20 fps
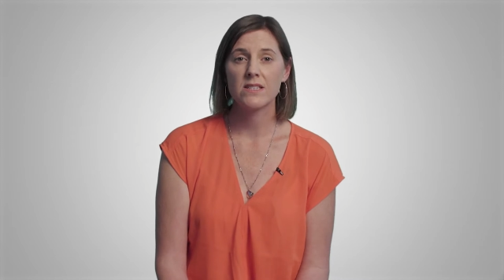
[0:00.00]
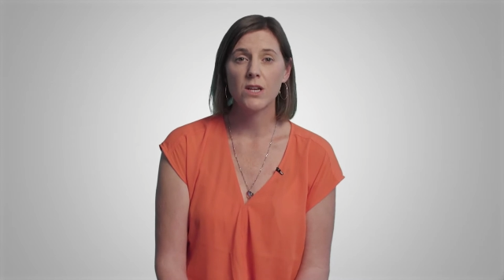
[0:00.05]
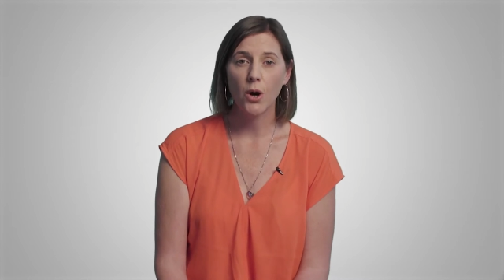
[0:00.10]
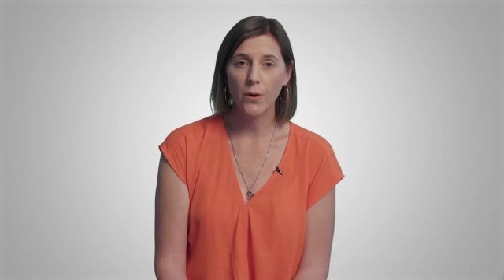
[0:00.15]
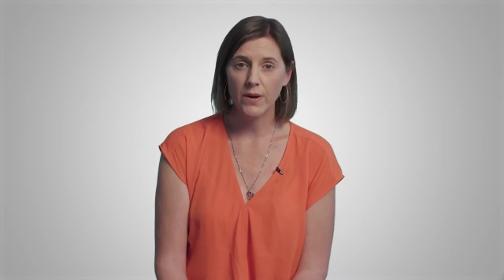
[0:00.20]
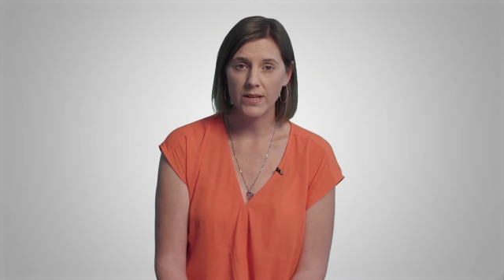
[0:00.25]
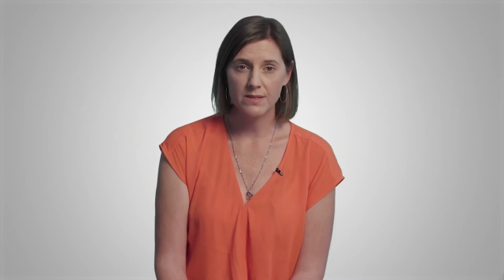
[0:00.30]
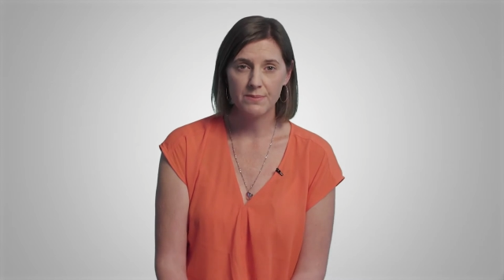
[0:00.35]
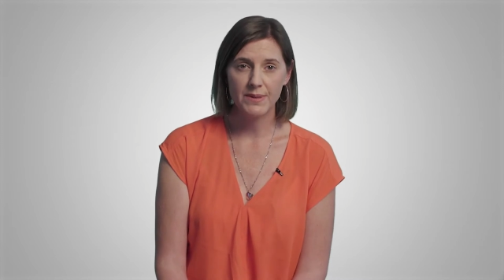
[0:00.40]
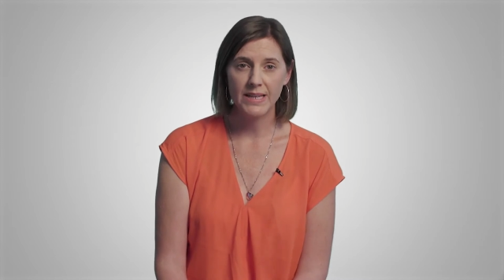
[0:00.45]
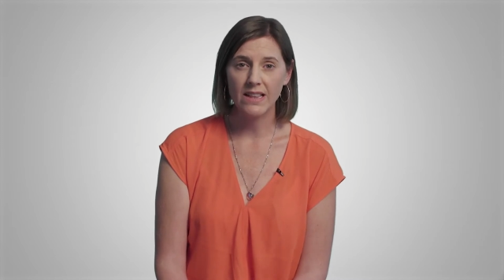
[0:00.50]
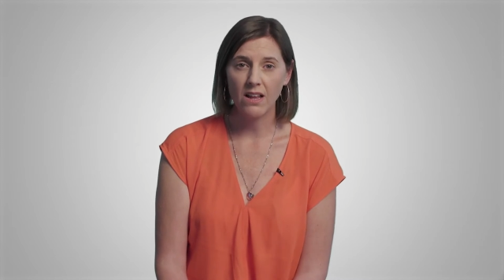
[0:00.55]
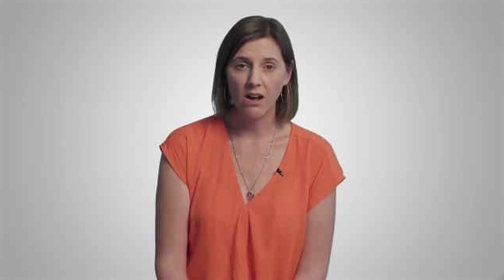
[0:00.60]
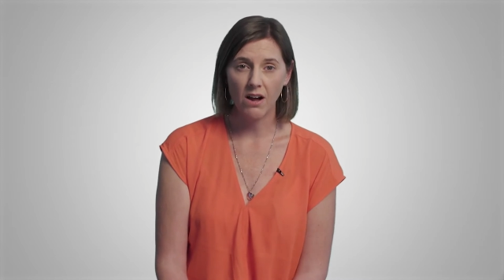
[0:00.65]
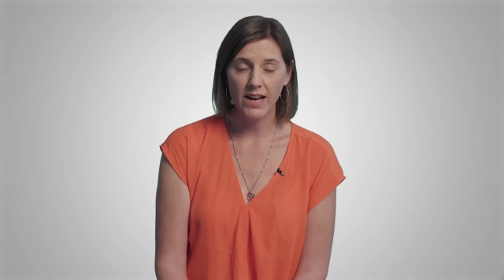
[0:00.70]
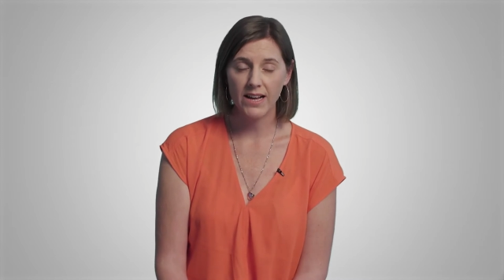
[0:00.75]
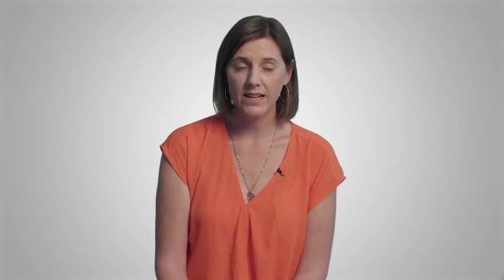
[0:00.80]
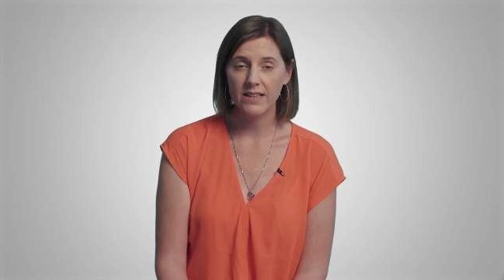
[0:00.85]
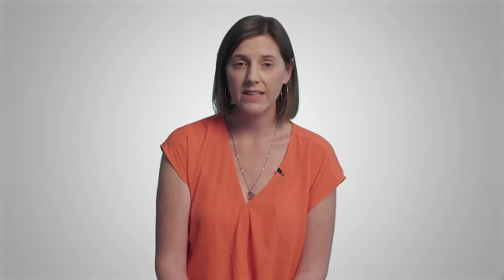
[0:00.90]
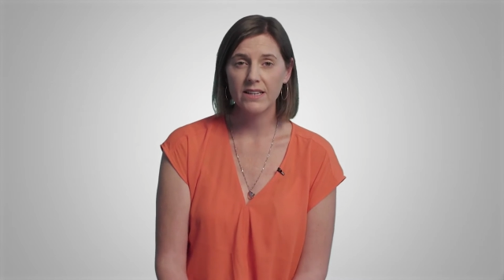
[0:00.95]
going to be
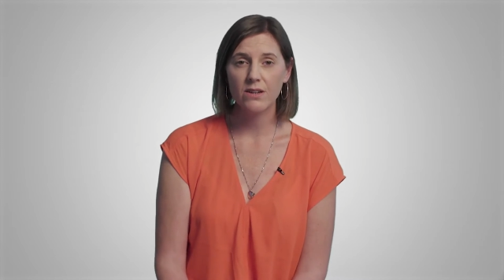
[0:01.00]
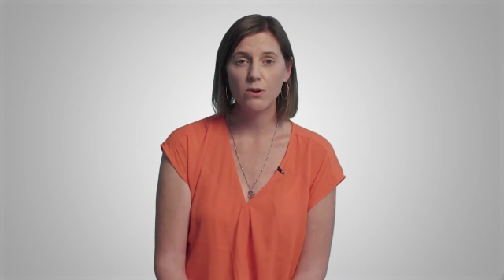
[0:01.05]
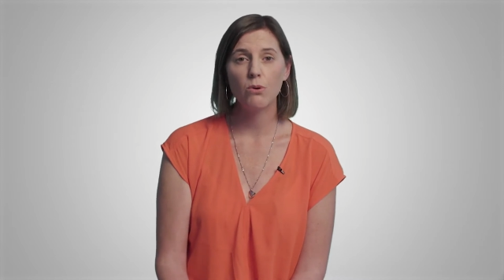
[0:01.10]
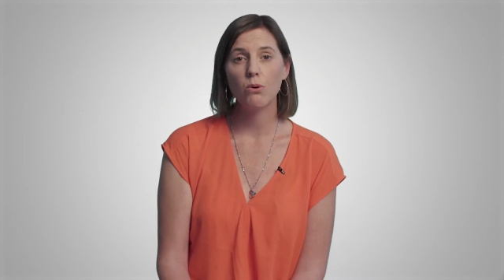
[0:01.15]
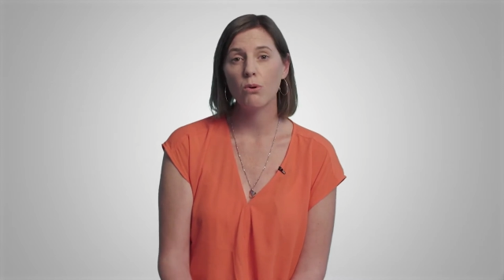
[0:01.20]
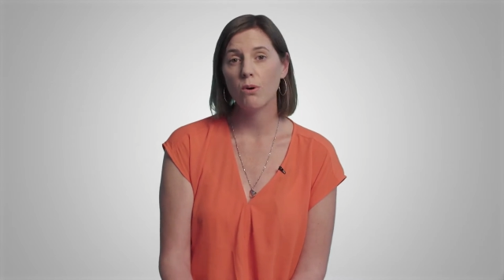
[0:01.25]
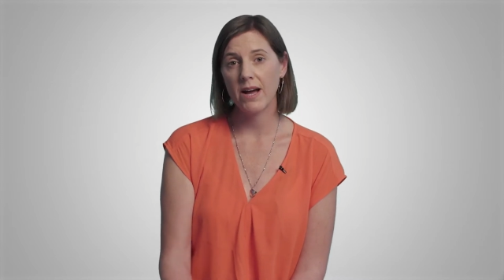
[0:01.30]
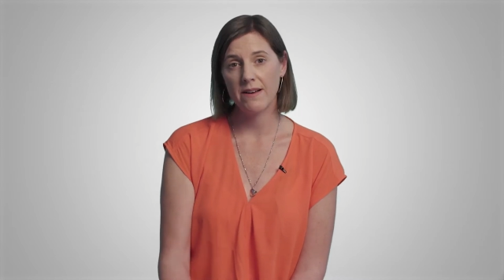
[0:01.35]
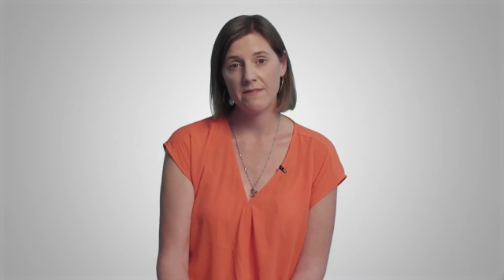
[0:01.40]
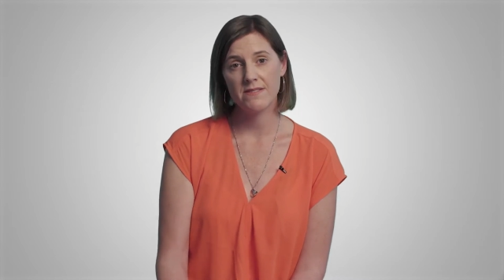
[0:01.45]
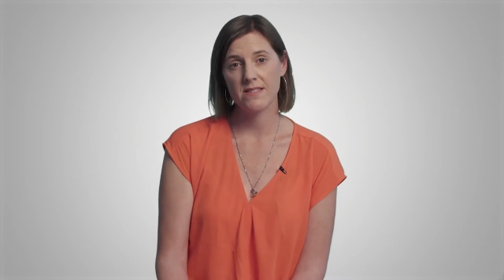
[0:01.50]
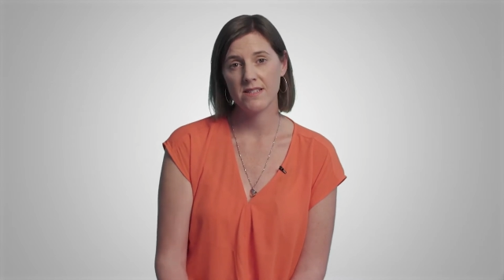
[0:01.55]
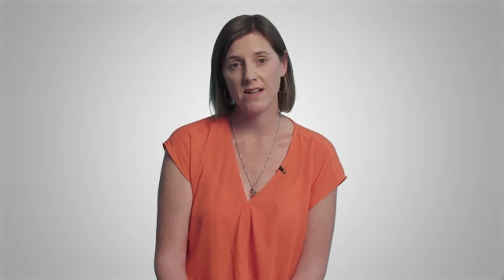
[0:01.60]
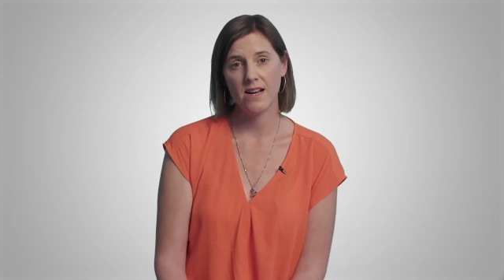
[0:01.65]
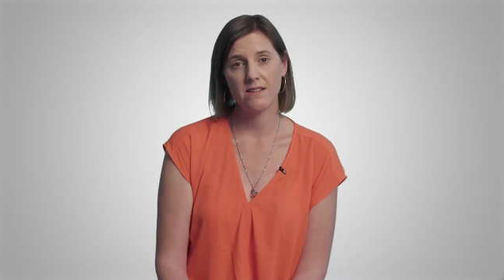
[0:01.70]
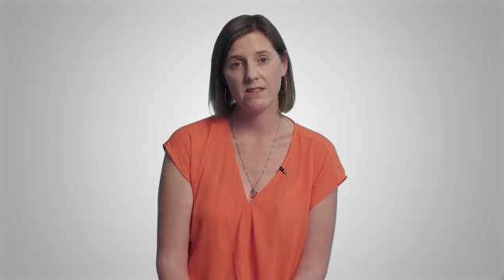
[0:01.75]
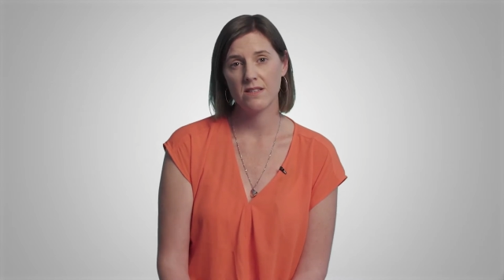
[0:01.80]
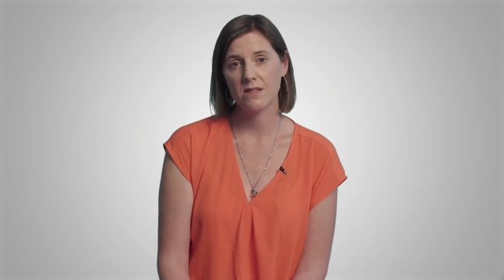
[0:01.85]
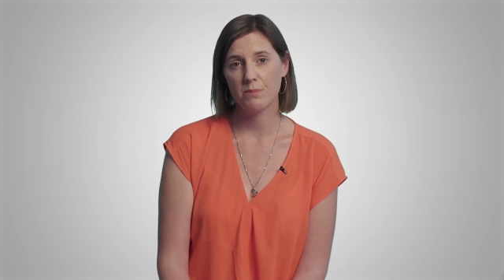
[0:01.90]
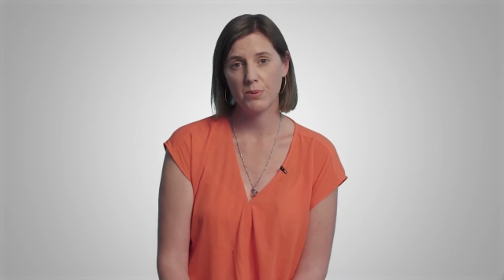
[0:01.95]
likely, or have
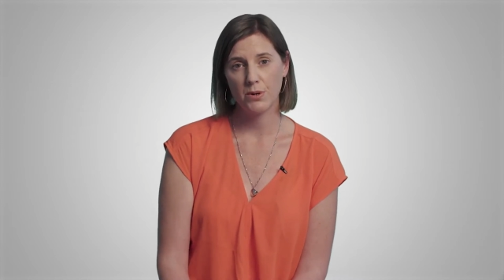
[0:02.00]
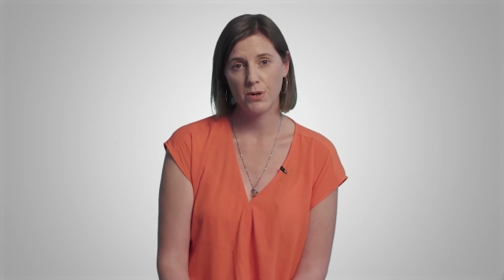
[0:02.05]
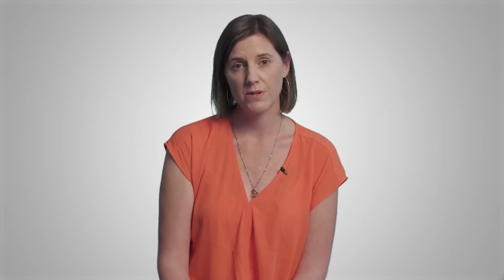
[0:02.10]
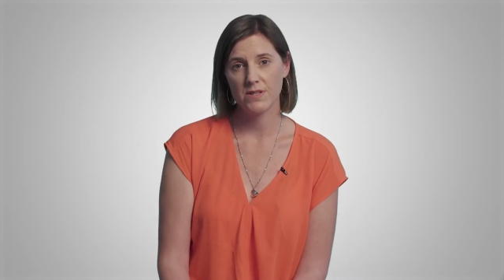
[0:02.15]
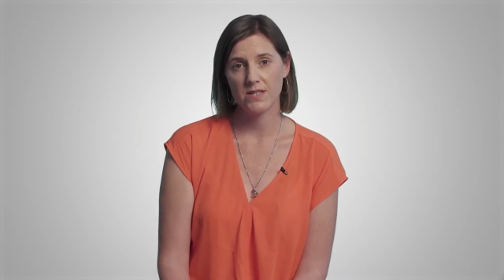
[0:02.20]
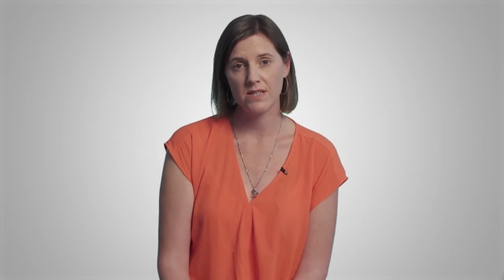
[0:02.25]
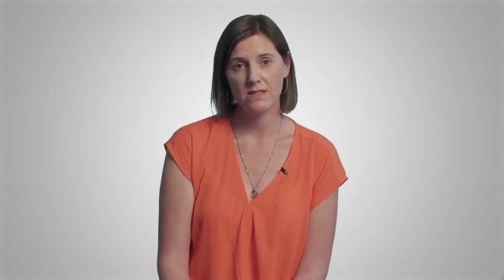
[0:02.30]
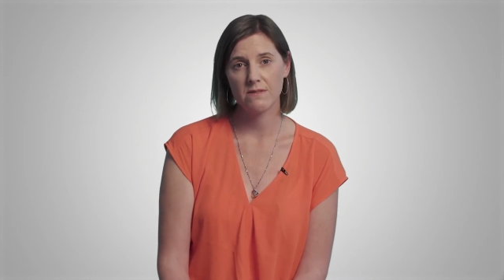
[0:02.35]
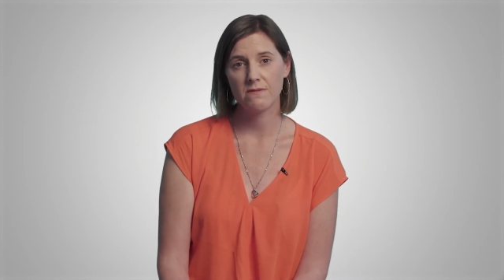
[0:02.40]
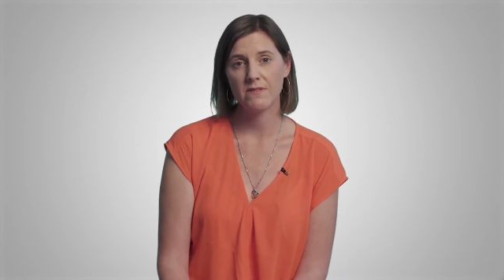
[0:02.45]
started the process